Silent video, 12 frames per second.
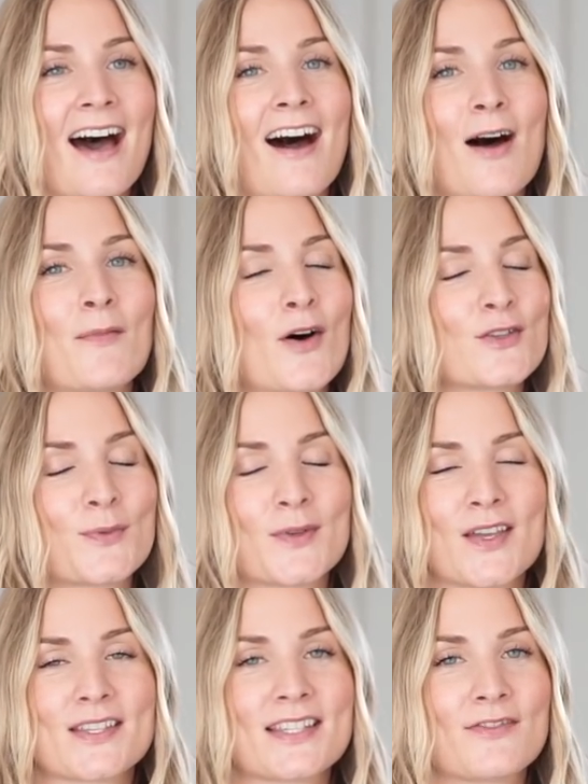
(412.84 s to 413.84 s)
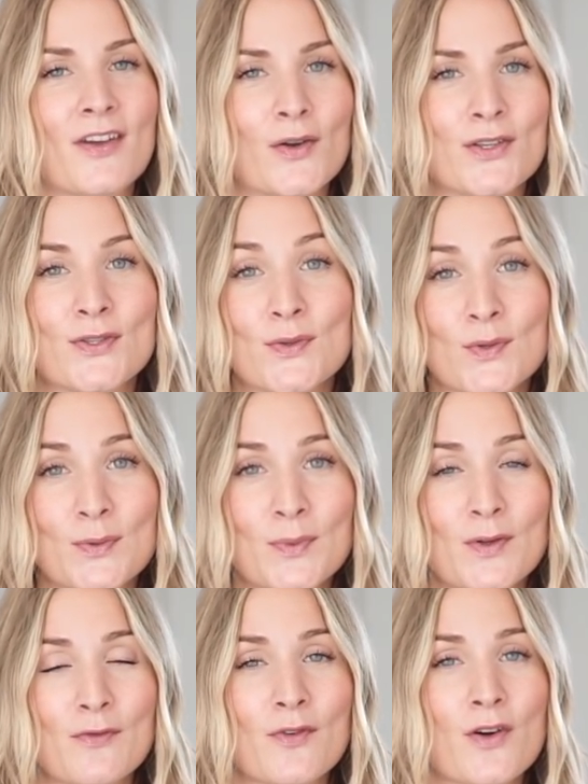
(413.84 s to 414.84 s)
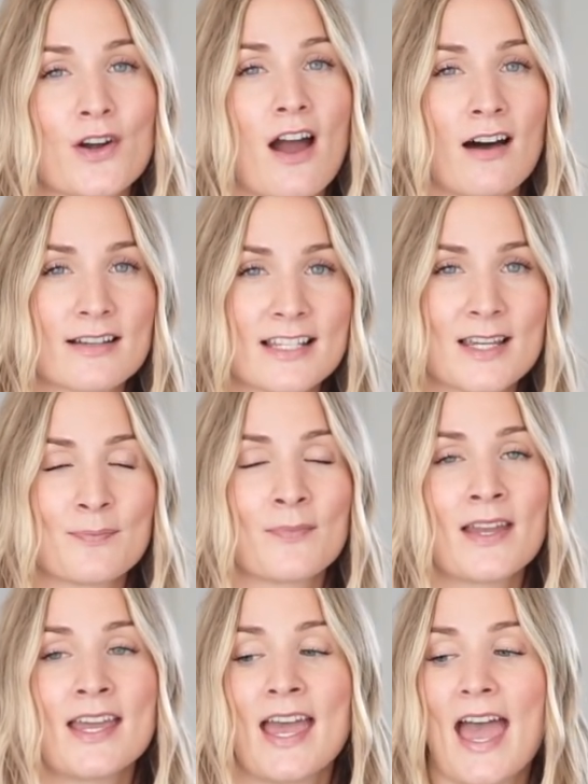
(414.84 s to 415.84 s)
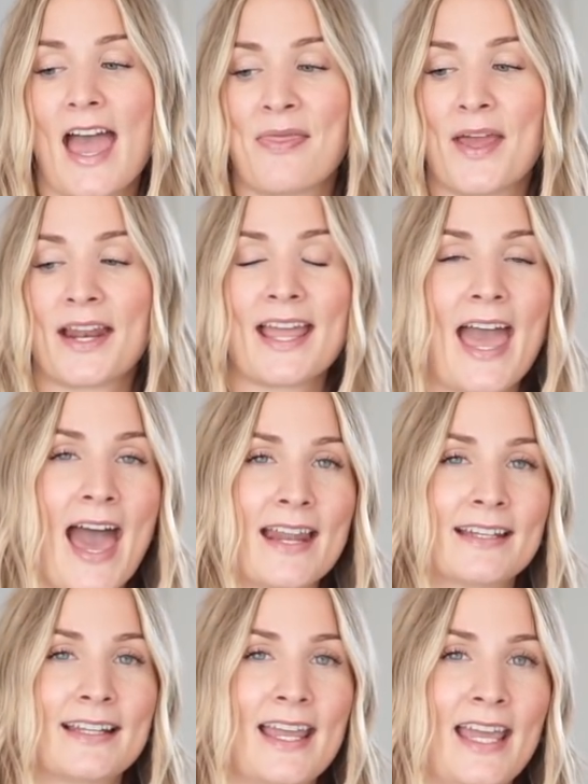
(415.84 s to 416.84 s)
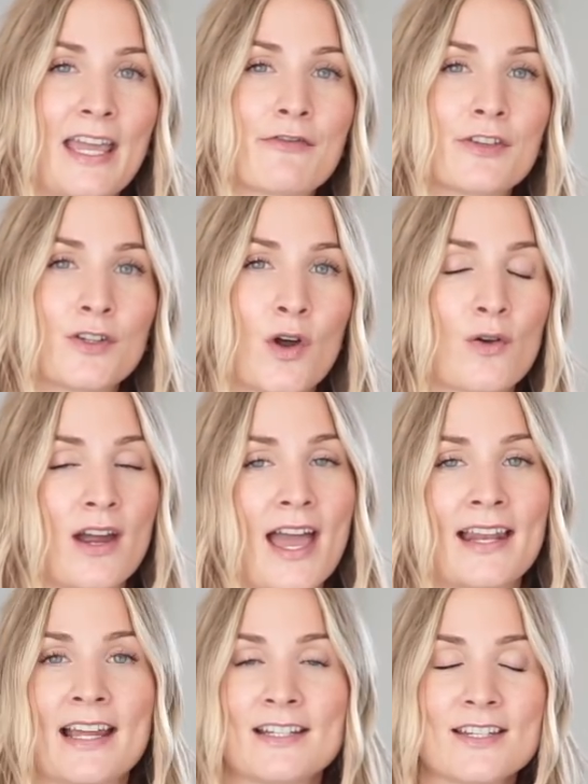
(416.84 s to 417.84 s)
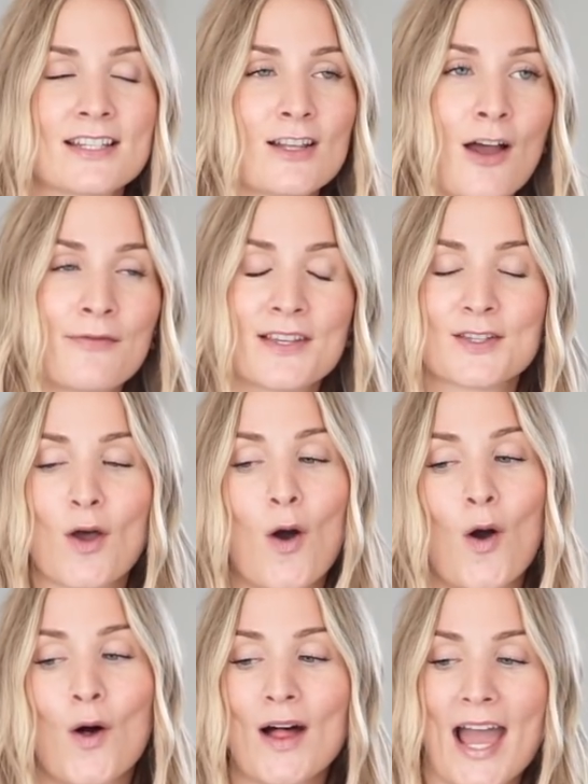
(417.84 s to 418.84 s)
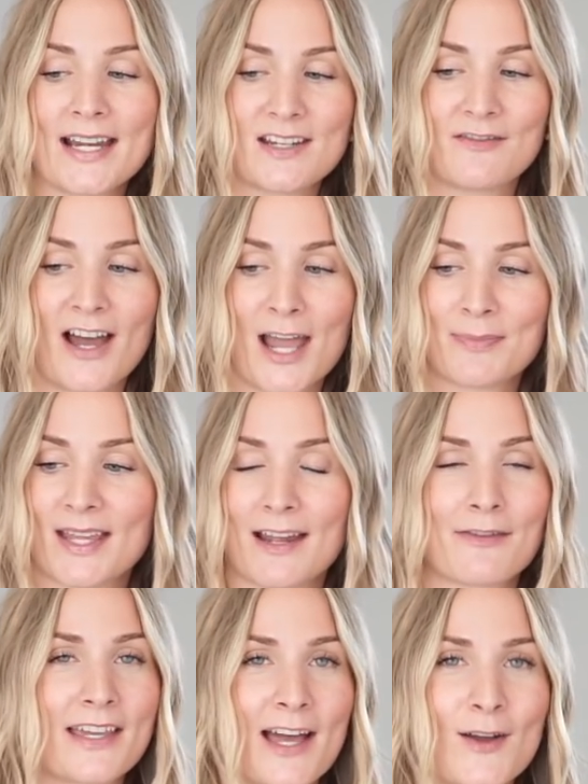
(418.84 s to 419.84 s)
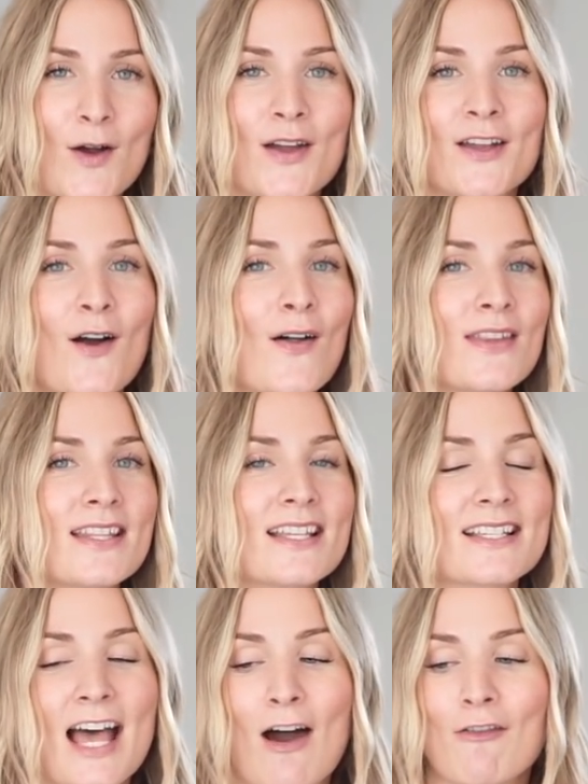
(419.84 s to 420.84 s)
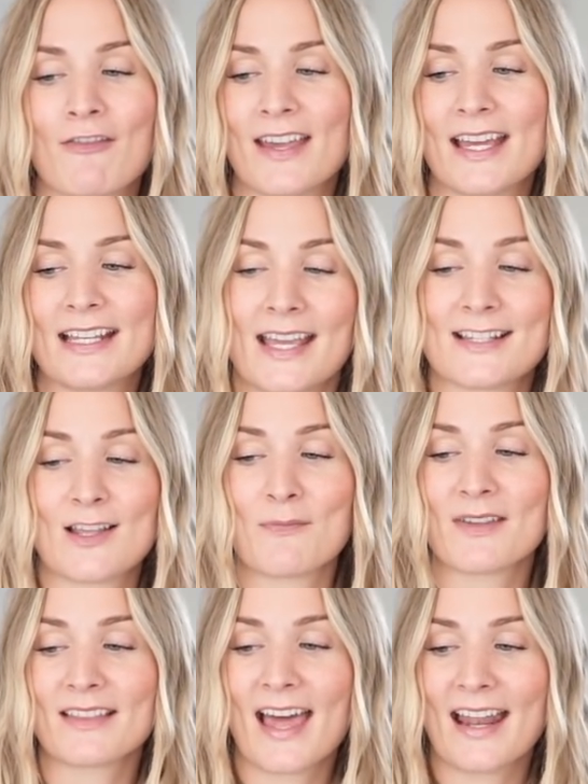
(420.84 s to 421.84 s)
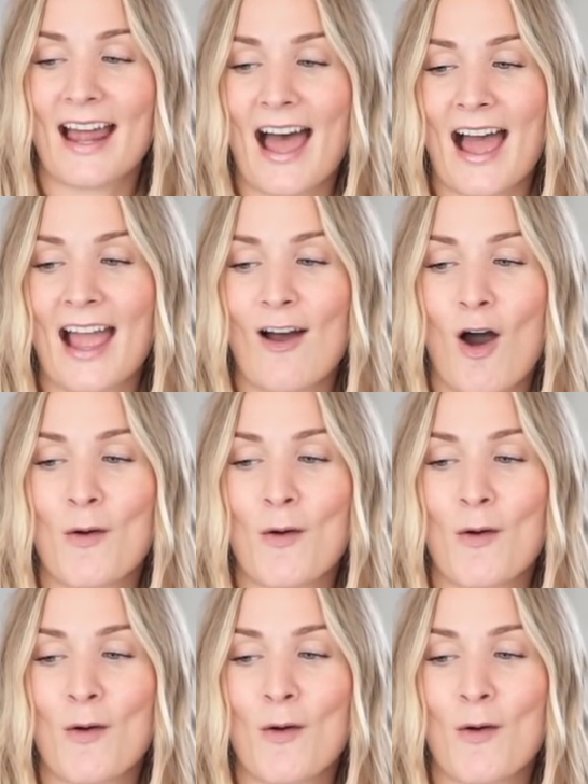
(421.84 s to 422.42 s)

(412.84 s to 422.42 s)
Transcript: also because it's very suitable for autumn. And then I added a fedora, and I just love this whole edgy vibe that I've got going on in this outfit. It's something that I